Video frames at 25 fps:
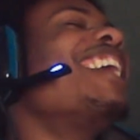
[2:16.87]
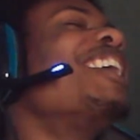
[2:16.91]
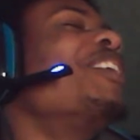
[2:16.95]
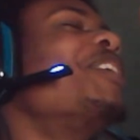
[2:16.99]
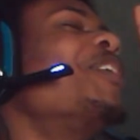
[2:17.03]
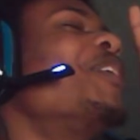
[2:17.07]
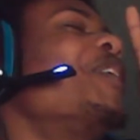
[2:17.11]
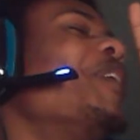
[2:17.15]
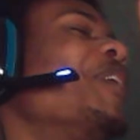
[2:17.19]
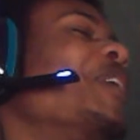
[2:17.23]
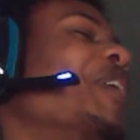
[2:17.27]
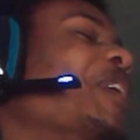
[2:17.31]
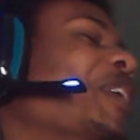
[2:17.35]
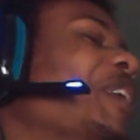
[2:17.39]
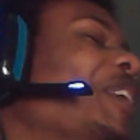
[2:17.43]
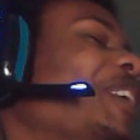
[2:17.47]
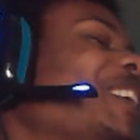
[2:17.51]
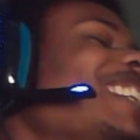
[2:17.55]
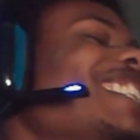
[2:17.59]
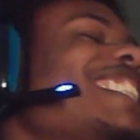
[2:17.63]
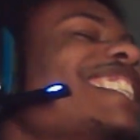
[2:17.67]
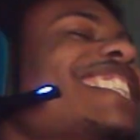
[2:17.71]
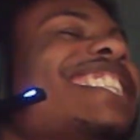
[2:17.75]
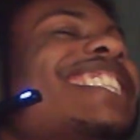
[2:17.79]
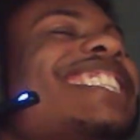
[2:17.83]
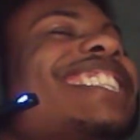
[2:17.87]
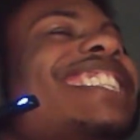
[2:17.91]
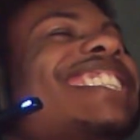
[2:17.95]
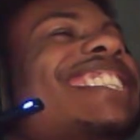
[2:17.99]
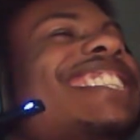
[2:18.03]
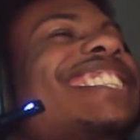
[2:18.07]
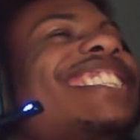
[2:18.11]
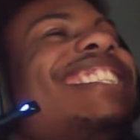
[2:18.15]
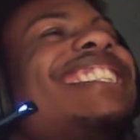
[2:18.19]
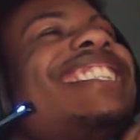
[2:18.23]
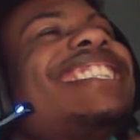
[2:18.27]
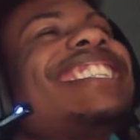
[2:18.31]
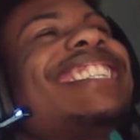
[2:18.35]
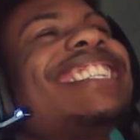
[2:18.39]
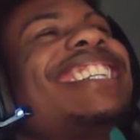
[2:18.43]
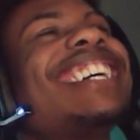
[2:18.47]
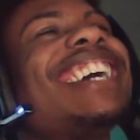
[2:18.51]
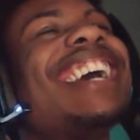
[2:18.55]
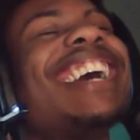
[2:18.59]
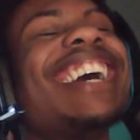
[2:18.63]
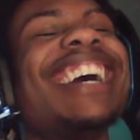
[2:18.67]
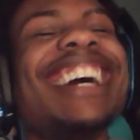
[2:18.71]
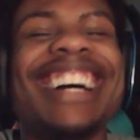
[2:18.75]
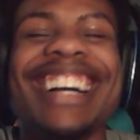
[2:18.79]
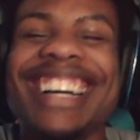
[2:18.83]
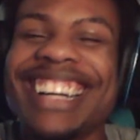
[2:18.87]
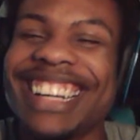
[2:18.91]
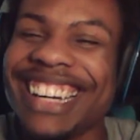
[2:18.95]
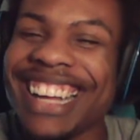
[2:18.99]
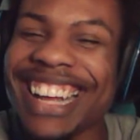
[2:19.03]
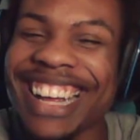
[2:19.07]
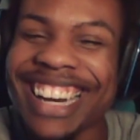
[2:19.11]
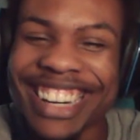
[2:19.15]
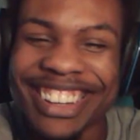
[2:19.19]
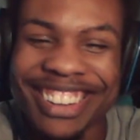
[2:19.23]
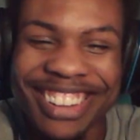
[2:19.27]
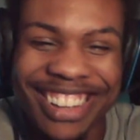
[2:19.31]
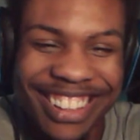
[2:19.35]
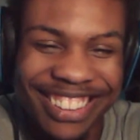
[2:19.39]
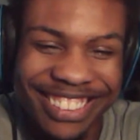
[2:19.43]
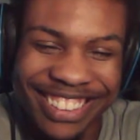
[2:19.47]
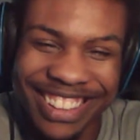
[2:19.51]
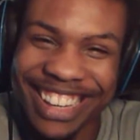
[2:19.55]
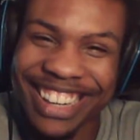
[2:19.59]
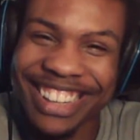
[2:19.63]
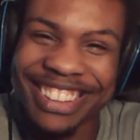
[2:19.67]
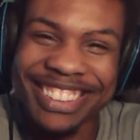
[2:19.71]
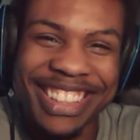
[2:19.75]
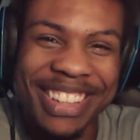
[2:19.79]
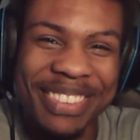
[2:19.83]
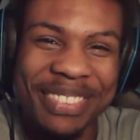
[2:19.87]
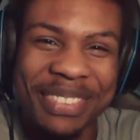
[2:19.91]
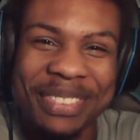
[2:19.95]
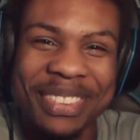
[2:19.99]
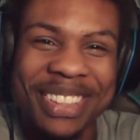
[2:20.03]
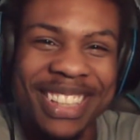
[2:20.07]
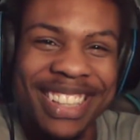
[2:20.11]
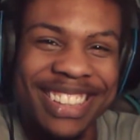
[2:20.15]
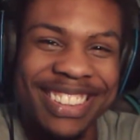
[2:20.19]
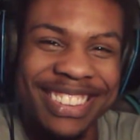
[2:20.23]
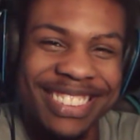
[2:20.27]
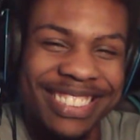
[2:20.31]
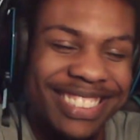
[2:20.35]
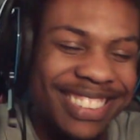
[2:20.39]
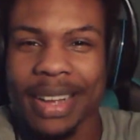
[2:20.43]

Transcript: Oh, it just uh, I don't I don't I don't even fucking know.